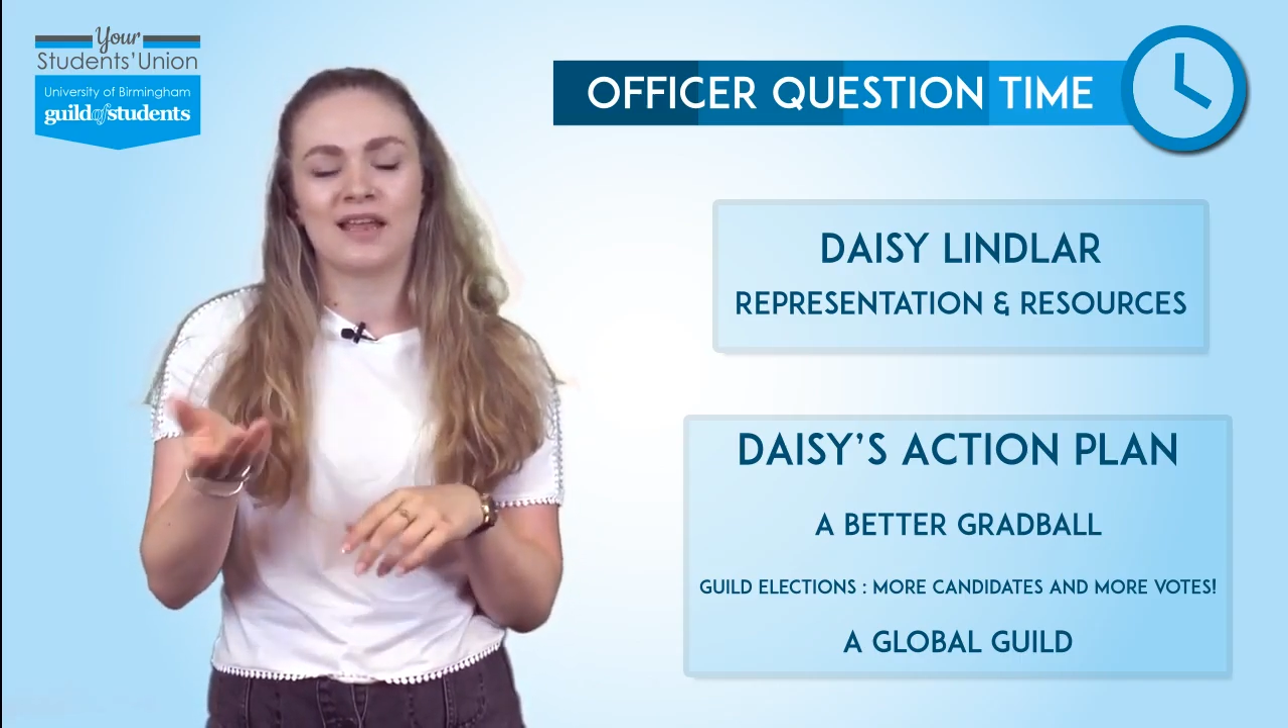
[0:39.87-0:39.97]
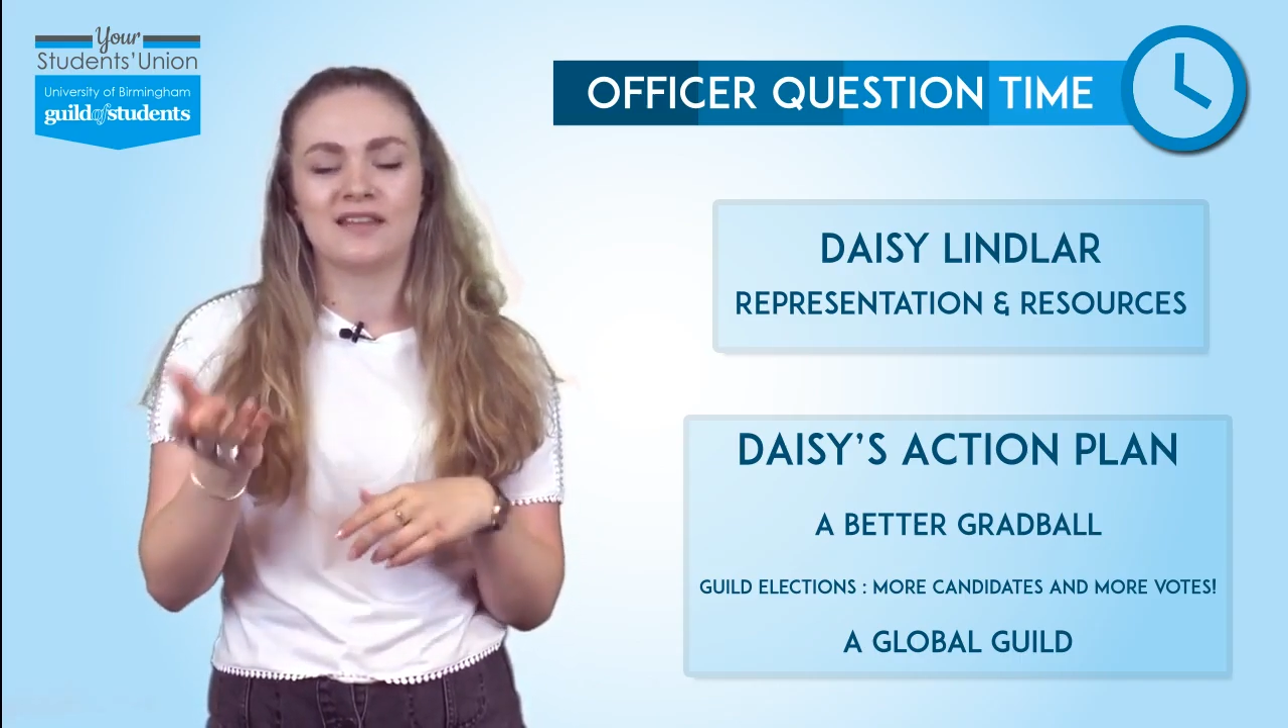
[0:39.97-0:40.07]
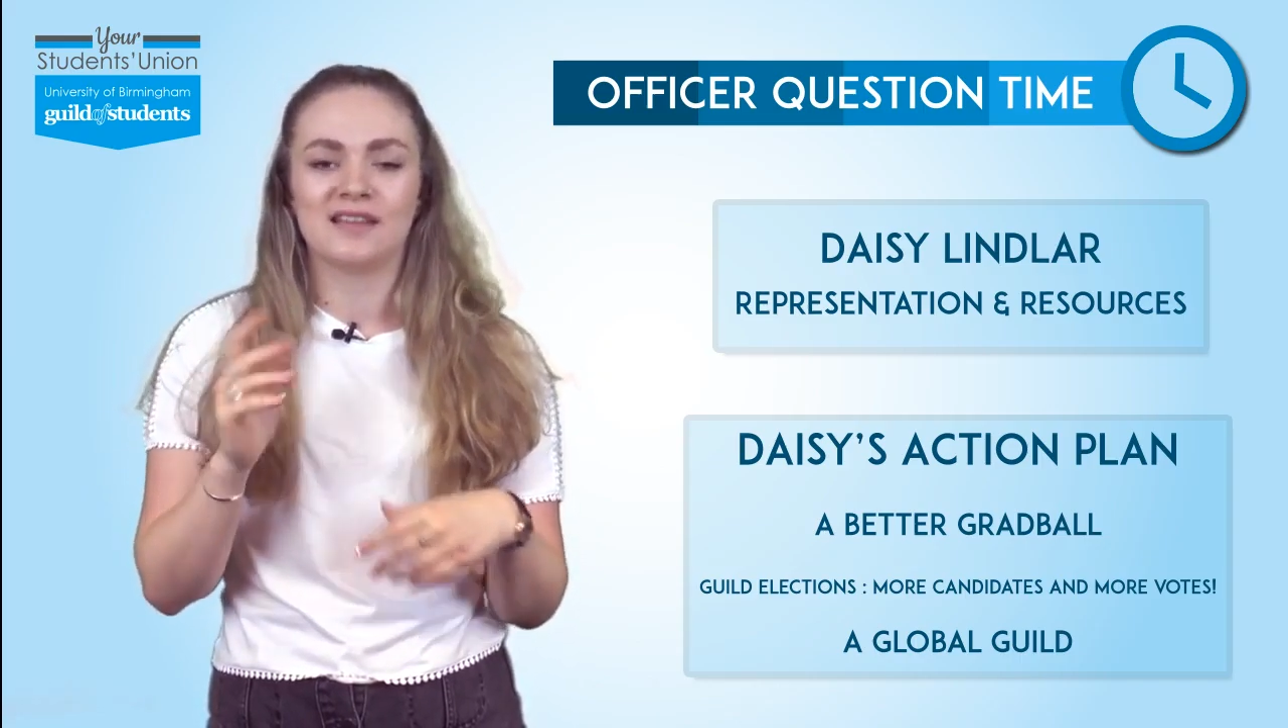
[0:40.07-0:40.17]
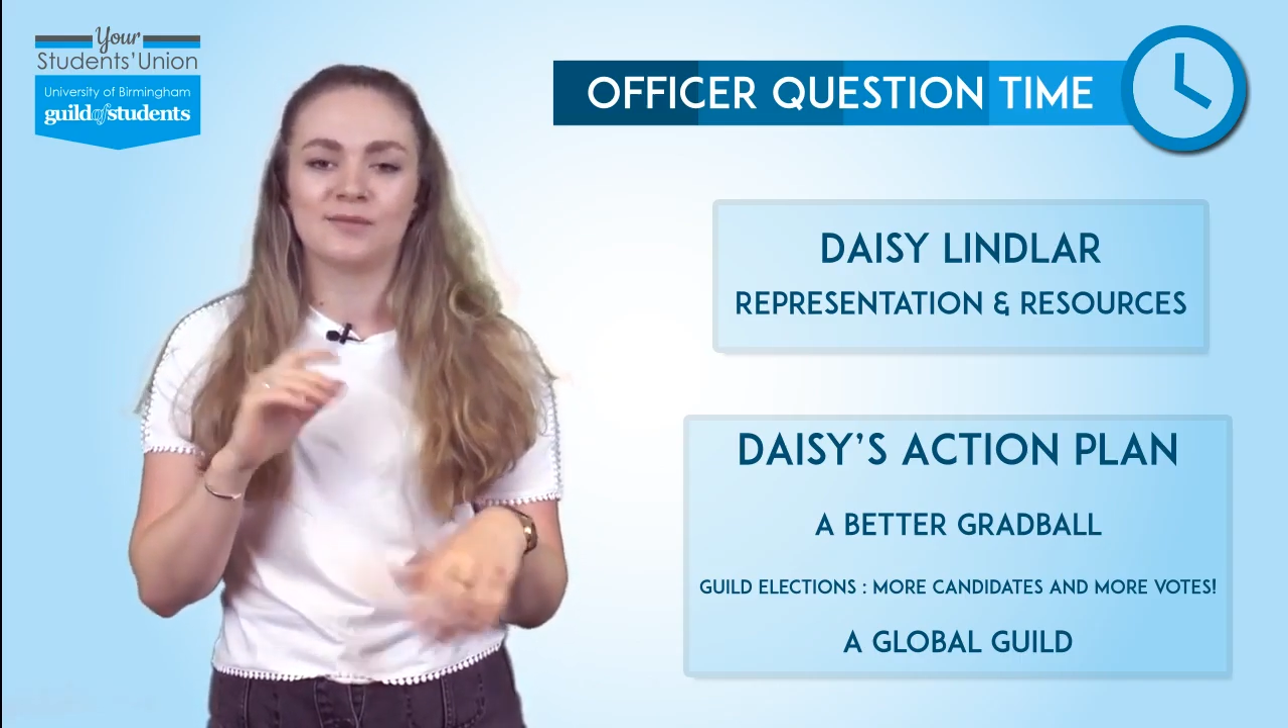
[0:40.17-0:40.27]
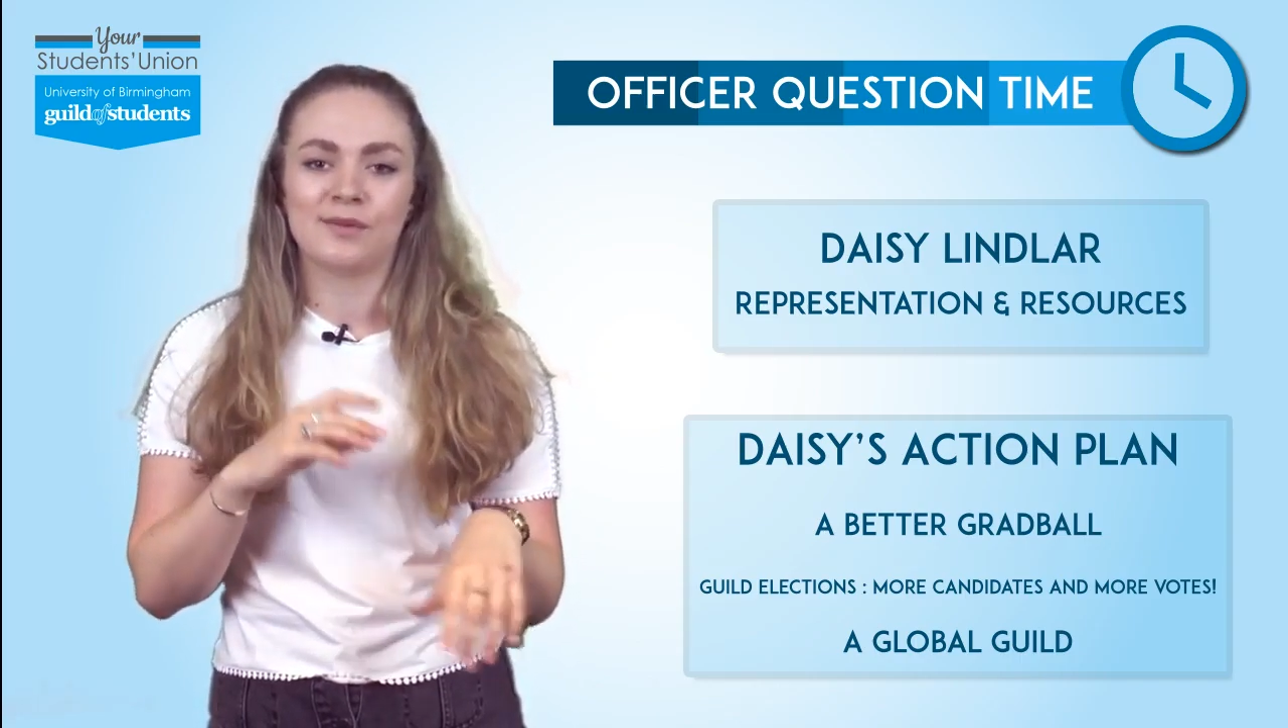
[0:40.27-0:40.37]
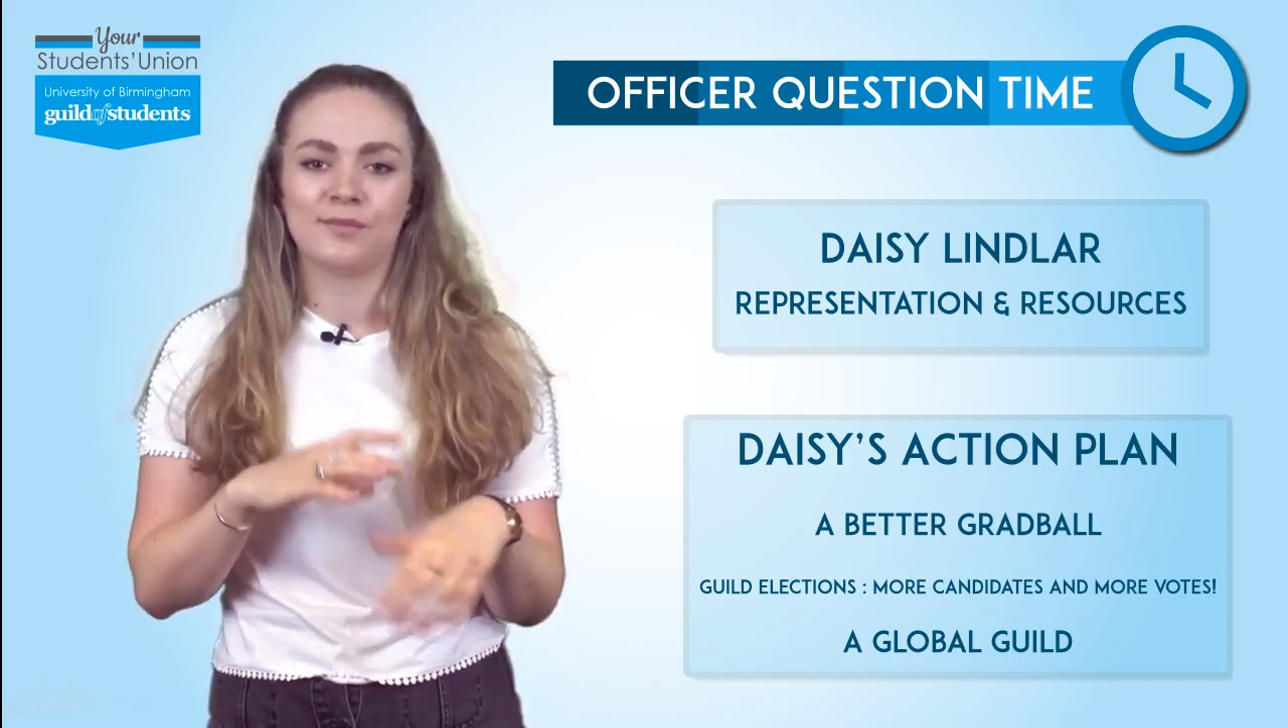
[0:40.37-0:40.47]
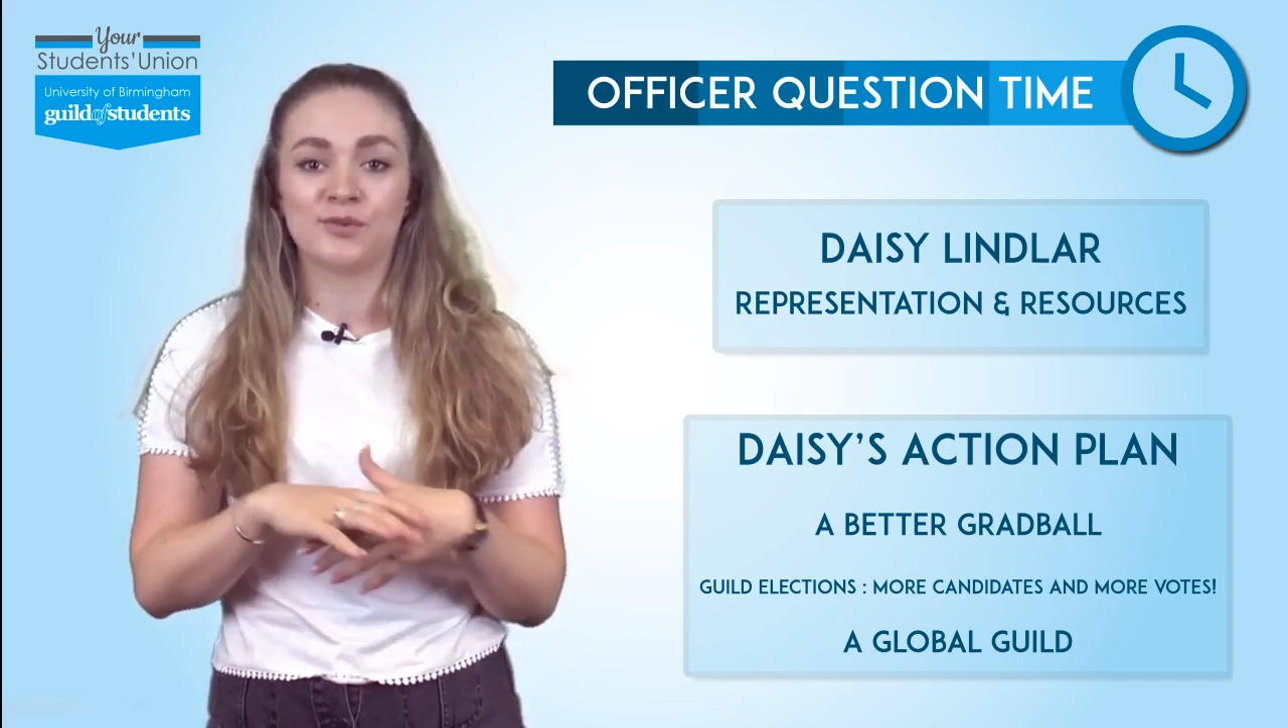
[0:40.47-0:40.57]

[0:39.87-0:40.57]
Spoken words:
in September